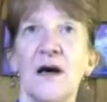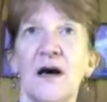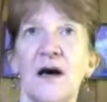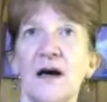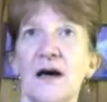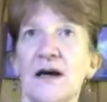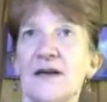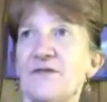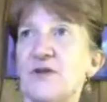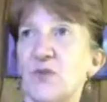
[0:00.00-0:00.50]

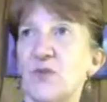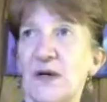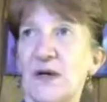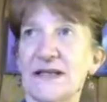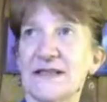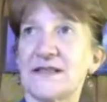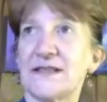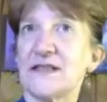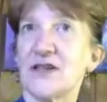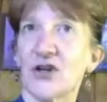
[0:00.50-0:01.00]
If you want
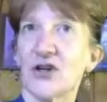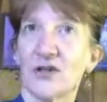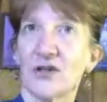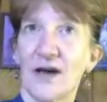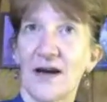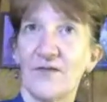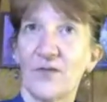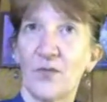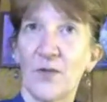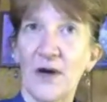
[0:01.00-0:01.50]
to see our
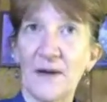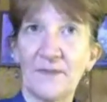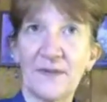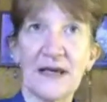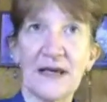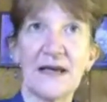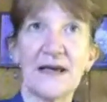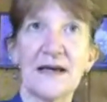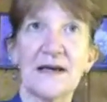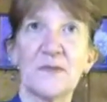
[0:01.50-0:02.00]
live
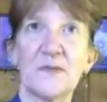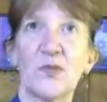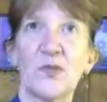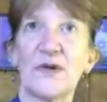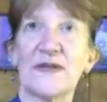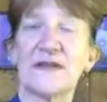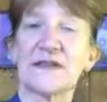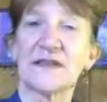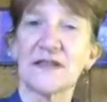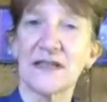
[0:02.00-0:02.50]
webcam
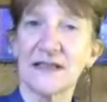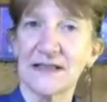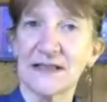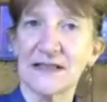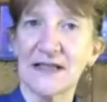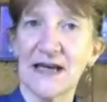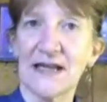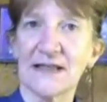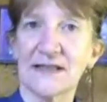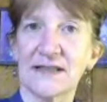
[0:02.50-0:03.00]
with
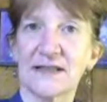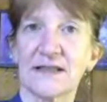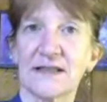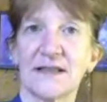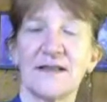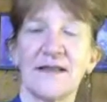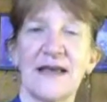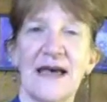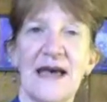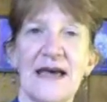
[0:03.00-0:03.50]
sunsets,
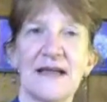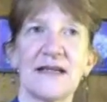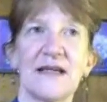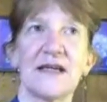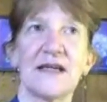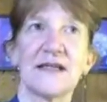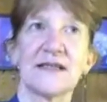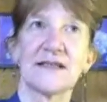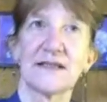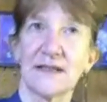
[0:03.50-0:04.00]
that
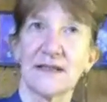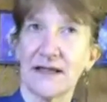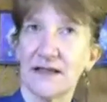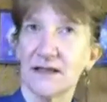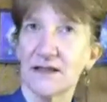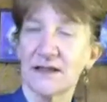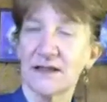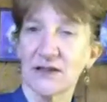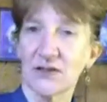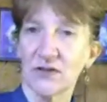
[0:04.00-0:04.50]
is
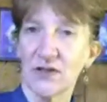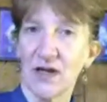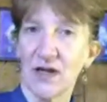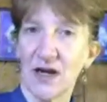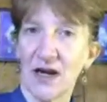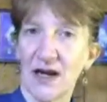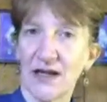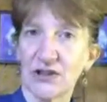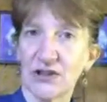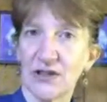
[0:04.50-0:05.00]

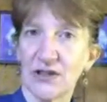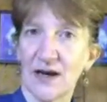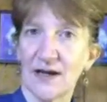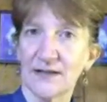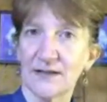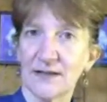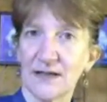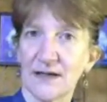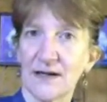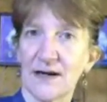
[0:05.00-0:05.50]

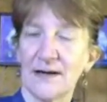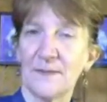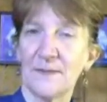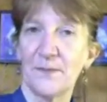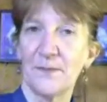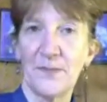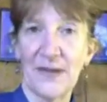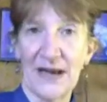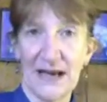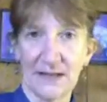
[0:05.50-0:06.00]

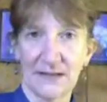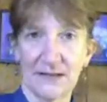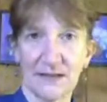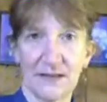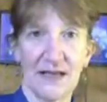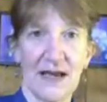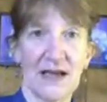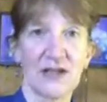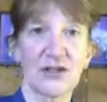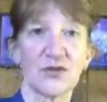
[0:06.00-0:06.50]

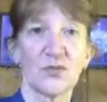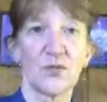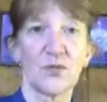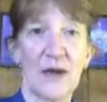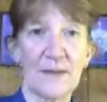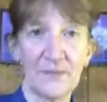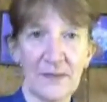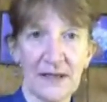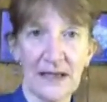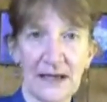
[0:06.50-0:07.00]

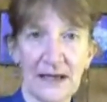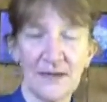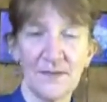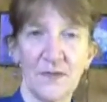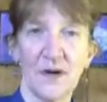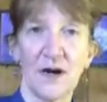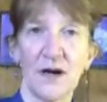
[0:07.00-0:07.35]
lakeclearlodge.com/webcam.